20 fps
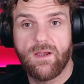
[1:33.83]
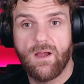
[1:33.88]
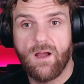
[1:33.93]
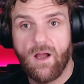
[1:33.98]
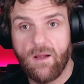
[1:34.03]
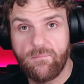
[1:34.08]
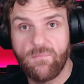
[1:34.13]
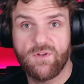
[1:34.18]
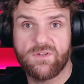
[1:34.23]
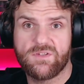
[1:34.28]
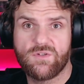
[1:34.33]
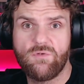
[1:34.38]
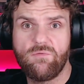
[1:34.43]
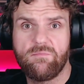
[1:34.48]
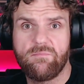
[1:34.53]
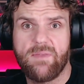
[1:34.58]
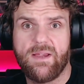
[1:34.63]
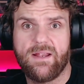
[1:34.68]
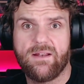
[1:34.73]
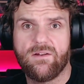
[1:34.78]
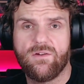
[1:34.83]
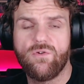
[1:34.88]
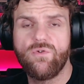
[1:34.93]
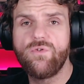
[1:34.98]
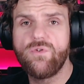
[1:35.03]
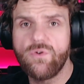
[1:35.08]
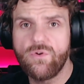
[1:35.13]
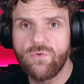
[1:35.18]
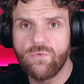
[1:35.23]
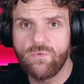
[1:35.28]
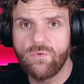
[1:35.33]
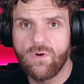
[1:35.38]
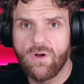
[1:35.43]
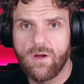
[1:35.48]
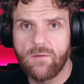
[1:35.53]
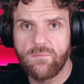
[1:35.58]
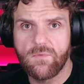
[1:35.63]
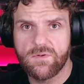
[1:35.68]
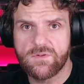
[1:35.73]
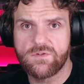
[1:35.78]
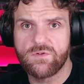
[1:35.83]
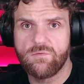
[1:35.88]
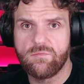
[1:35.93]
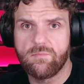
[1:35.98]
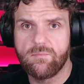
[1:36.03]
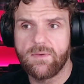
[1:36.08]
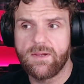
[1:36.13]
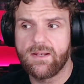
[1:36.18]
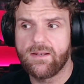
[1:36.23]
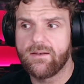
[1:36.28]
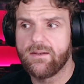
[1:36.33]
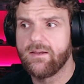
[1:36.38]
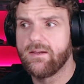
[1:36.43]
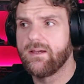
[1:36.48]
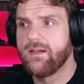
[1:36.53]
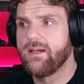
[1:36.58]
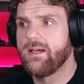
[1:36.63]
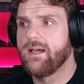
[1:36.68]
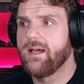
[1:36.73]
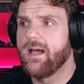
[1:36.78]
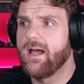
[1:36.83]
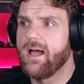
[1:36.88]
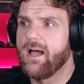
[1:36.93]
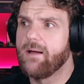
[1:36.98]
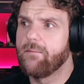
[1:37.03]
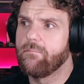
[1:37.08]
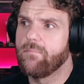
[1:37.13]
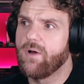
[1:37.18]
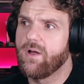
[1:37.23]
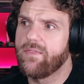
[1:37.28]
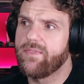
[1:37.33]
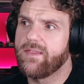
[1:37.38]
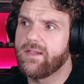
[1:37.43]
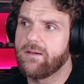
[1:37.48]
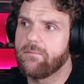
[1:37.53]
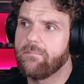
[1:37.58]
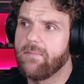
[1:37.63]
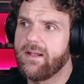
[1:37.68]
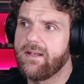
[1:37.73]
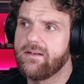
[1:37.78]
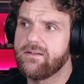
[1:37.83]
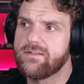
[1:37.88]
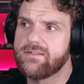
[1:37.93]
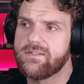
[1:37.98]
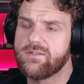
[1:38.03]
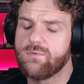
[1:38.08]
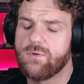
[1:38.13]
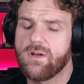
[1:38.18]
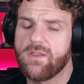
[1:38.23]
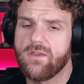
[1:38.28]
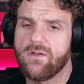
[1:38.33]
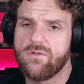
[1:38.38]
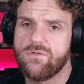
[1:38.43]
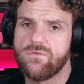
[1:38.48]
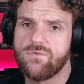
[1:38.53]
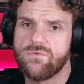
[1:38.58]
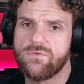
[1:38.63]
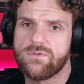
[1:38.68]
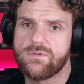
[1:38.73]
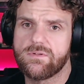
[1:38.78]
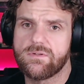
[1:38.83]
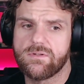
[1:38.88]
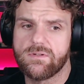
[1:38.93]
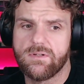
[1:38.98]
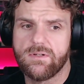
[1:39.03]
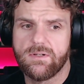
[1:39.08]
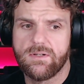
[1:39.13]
I'm not Superman. Who knew? I'm not Superman. I think maintenance is one of those